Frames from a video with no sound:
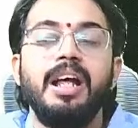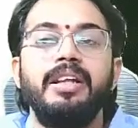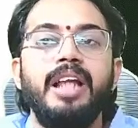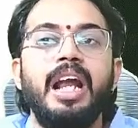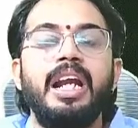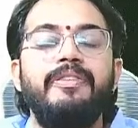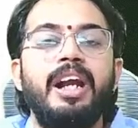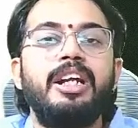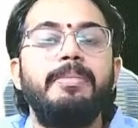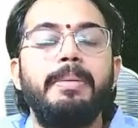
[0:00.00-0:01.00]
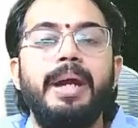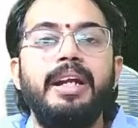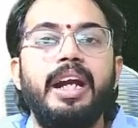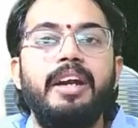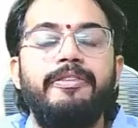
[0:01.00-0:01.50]
They are required to be
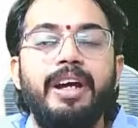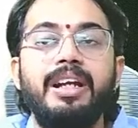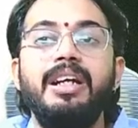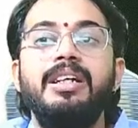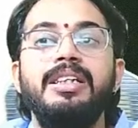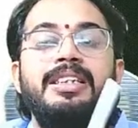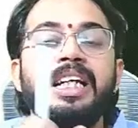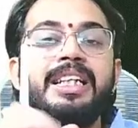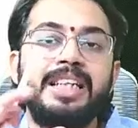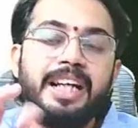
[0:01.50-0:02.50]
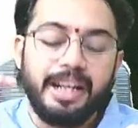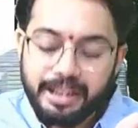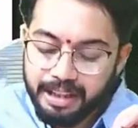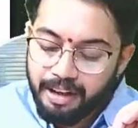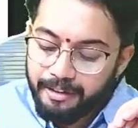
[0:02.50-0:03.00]
maintained for 6 years